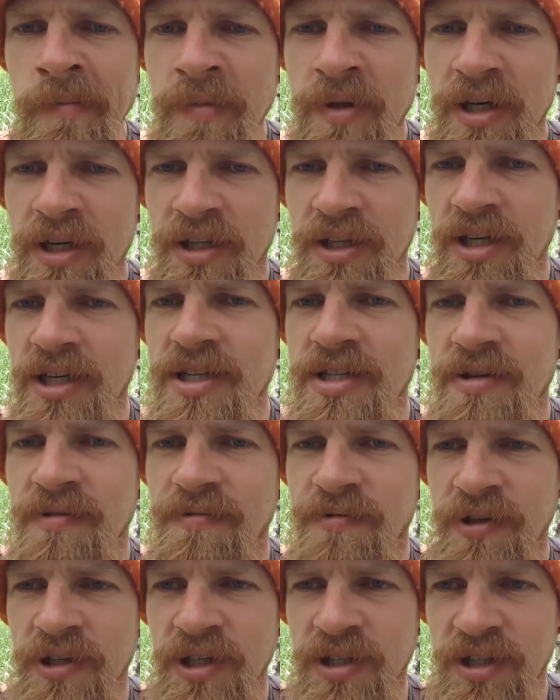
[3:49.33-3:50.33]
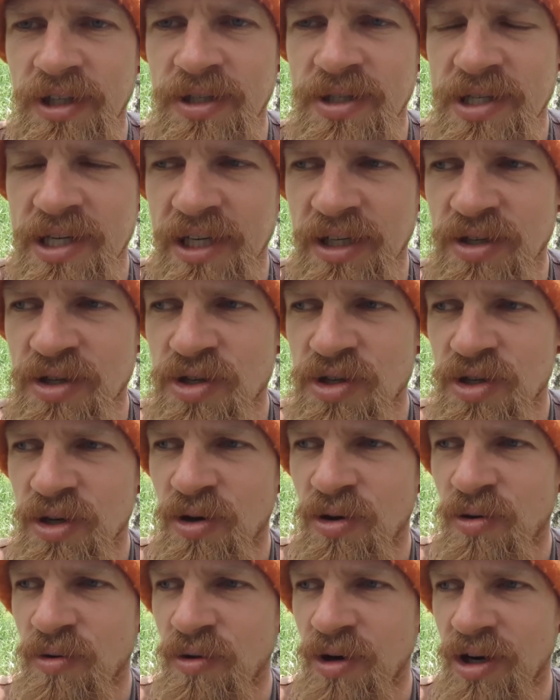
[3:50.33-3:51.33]
in Eastern Finland. It's like
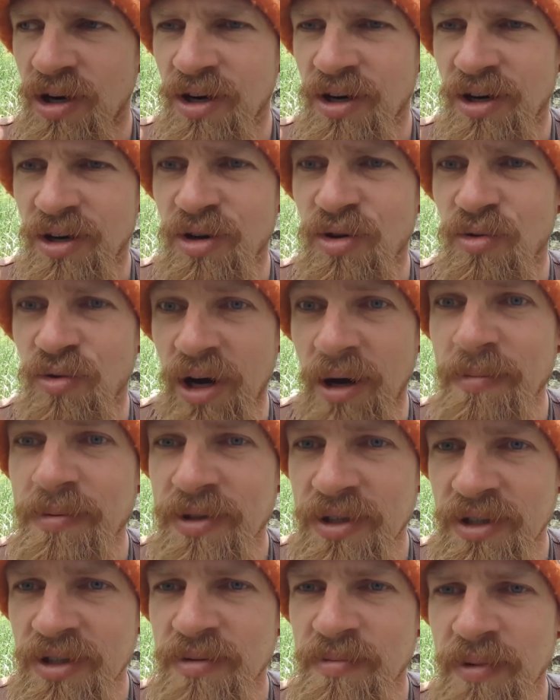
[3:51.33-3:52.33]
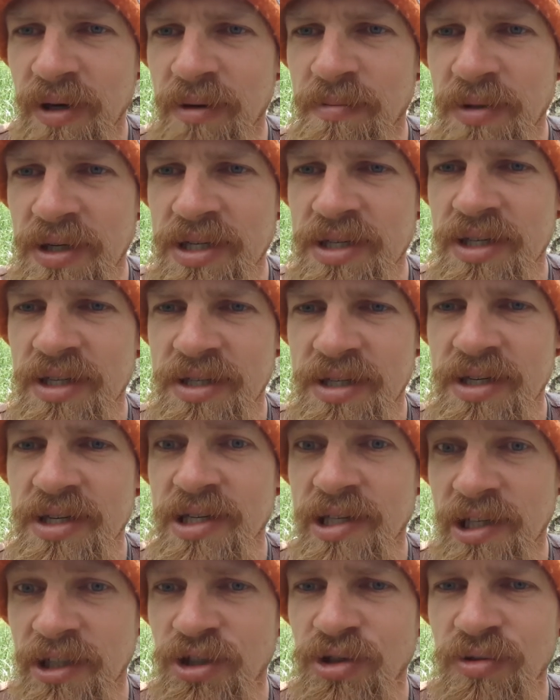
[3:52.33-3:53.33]
so corrupted by
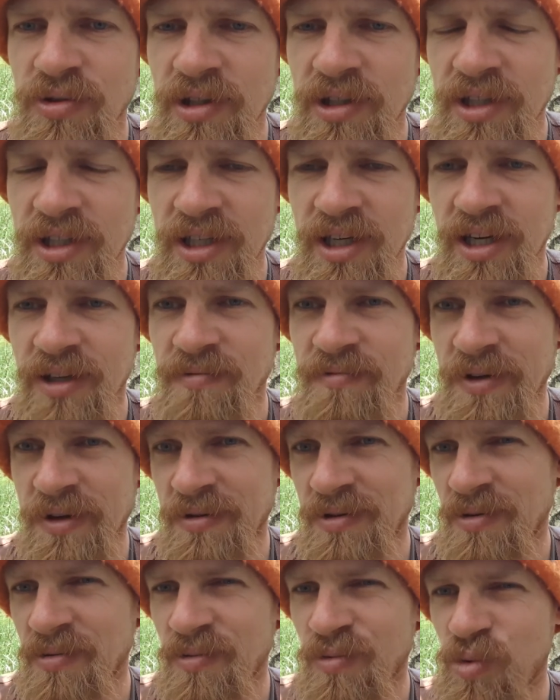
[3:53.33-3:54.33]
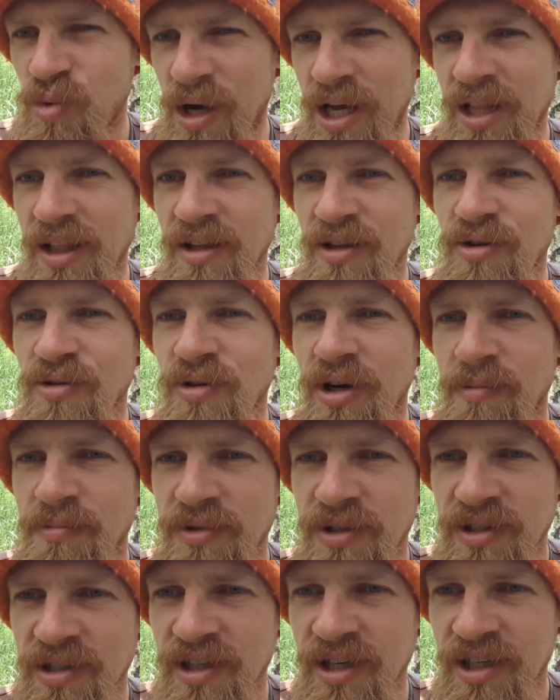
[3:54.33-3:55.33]
businesses, literally, and very well
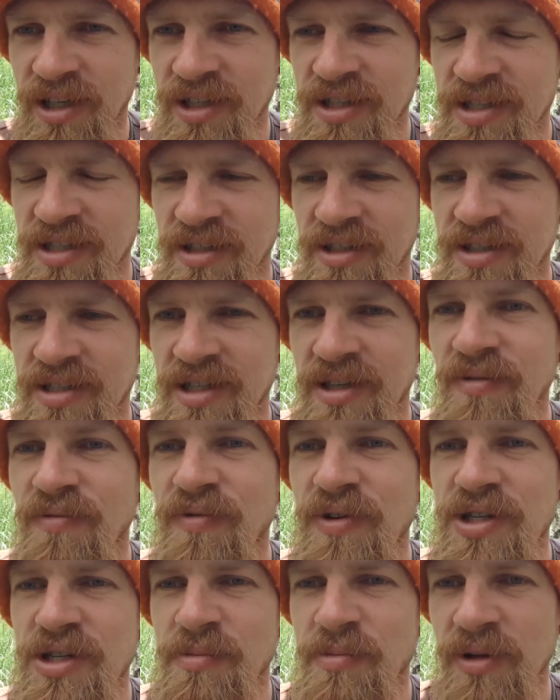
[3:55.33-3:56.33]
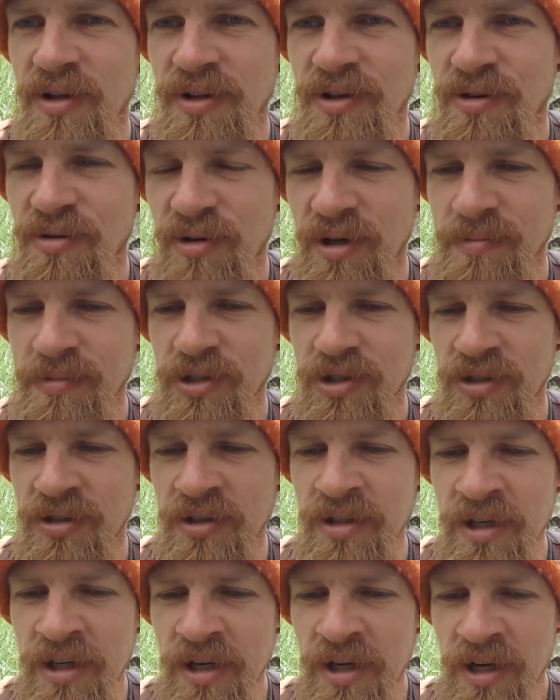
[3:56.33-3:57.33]
corrupted. Like it's invisible, the corruption
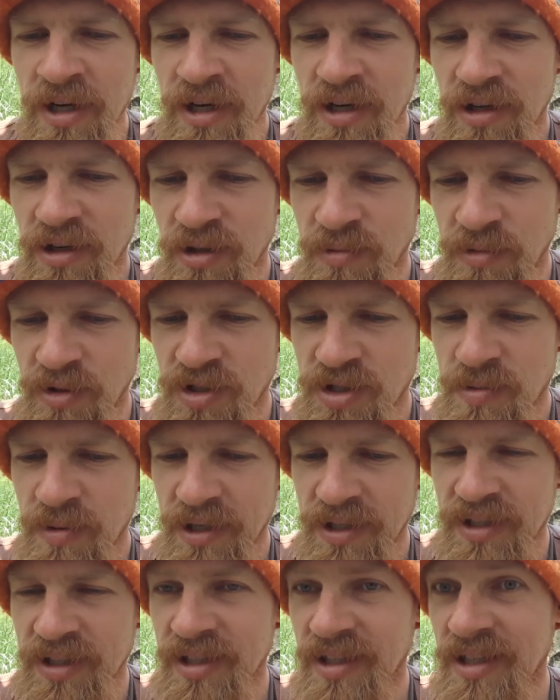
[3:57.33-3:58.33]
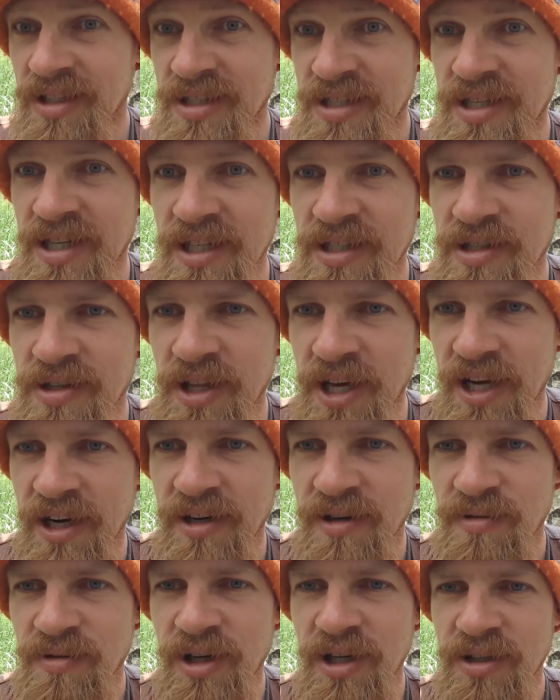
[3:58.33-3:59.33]
almost, but it's
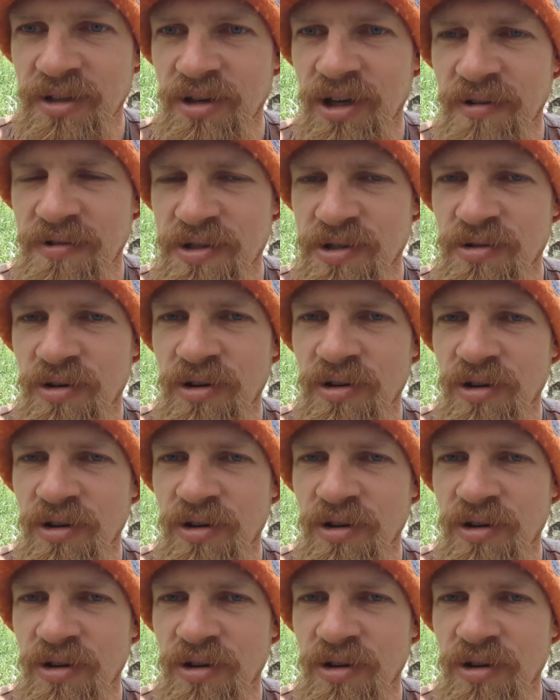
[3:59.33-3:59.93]
there, right? You have strong